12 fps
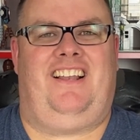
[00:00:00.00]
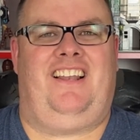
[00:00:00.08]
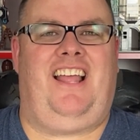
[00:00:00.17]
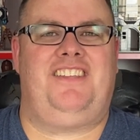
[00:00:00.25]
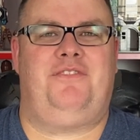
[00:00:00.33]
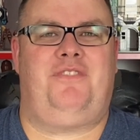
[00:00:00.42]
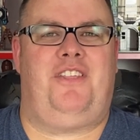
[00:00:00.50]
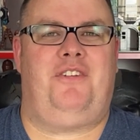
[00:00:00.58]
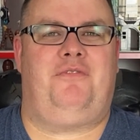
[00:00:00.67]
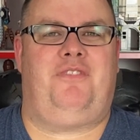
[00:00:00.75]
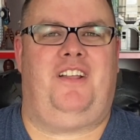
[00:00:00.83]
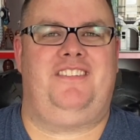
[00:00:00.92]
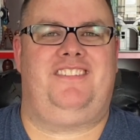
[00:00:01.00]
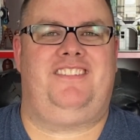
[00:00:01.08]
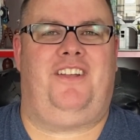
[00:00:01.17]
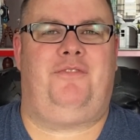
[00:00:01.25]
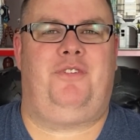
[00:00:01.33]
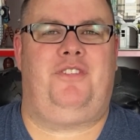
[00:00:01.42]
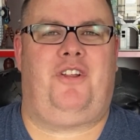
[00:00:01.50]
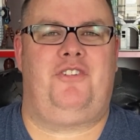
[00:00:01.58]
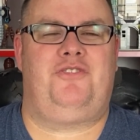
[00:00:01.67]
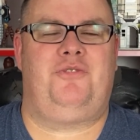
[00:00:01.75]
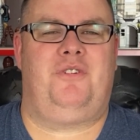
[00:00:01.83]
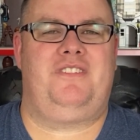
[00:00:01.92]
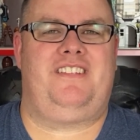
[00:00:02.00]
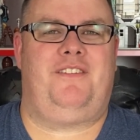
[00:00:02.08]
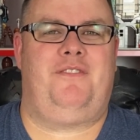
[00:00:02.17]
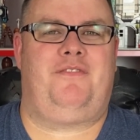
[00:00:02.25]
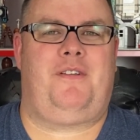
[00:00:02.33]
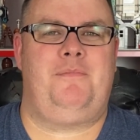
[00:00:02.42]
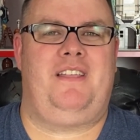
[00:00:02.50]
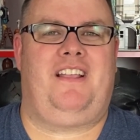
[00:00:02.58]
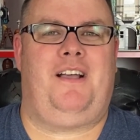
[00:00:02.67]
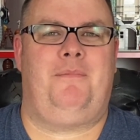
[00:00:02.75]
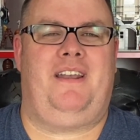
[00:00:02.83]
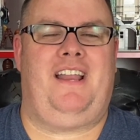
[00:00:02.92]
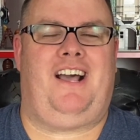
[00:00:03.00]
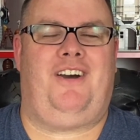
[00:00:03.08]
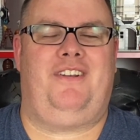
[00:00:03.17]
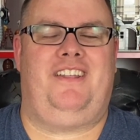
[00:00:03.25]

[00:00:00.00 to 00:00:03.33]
lots of other fun stuff with our shorts that have coming out.